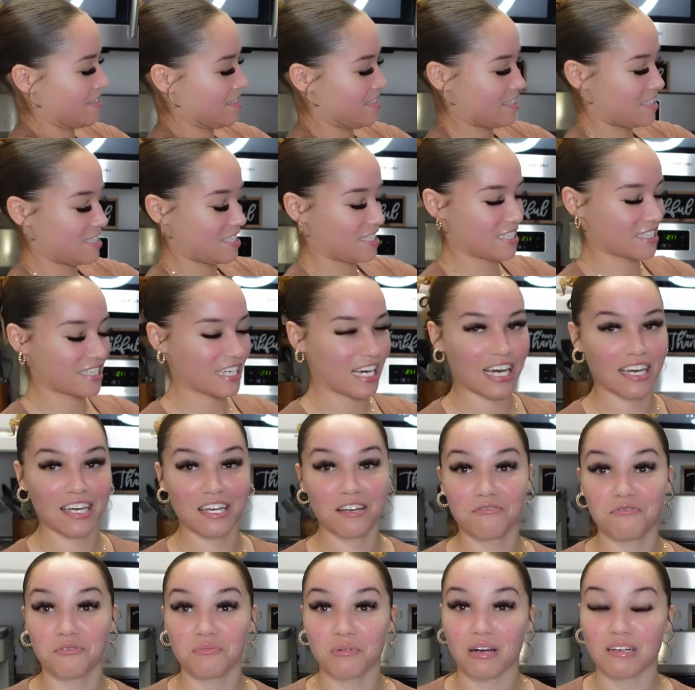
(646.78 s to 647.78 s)
She just got
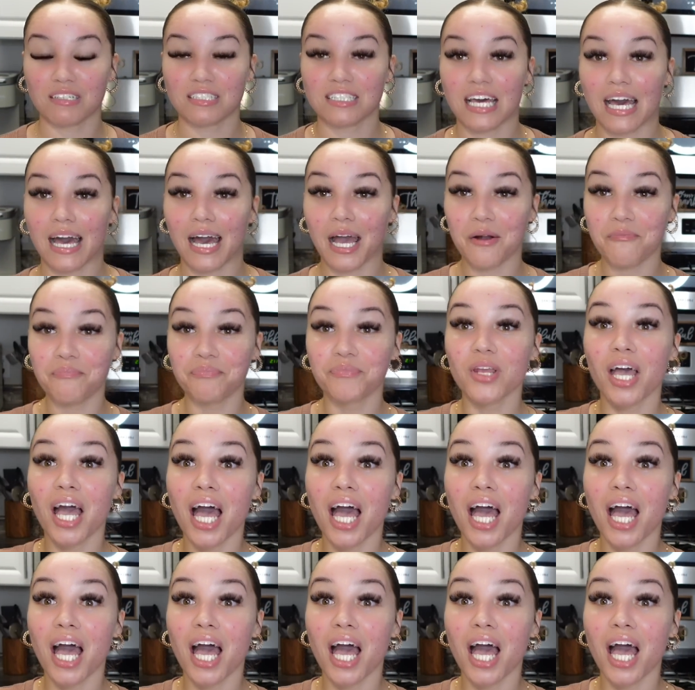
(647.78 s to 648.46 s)
in from outside.